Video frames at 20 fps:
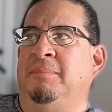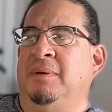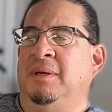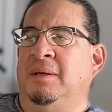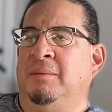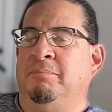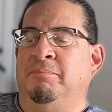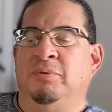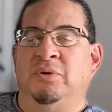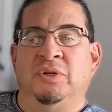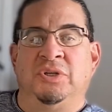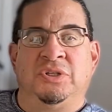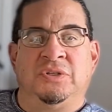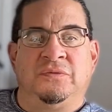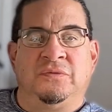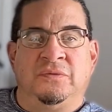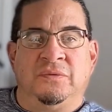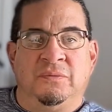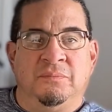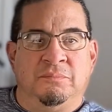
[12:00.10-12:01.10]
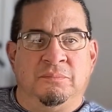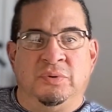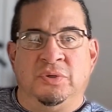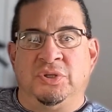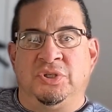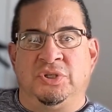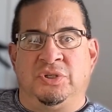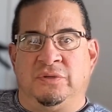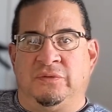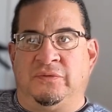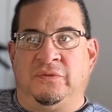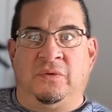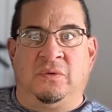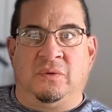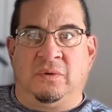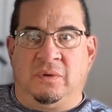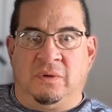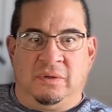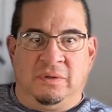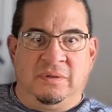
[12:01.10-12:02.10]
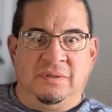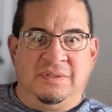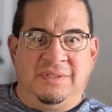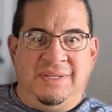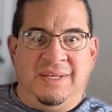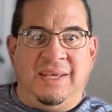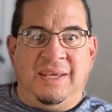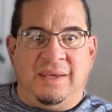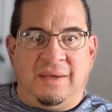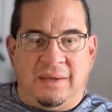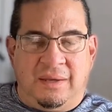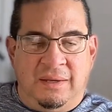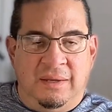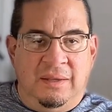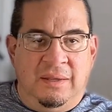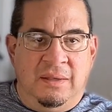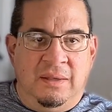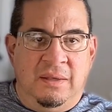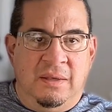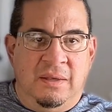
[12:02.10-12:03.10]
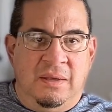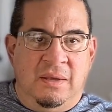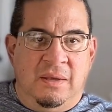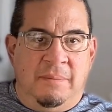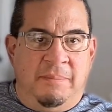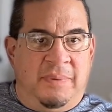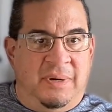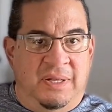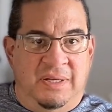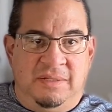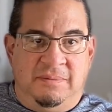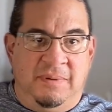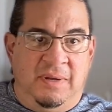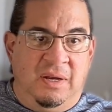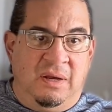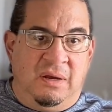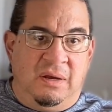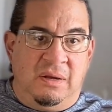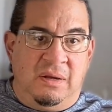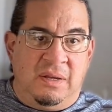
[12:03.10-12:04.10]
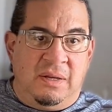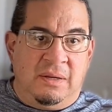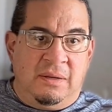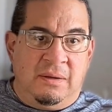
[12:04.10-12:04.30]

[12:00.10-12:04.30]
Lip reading: big pusher for Zeke. But he's been gone.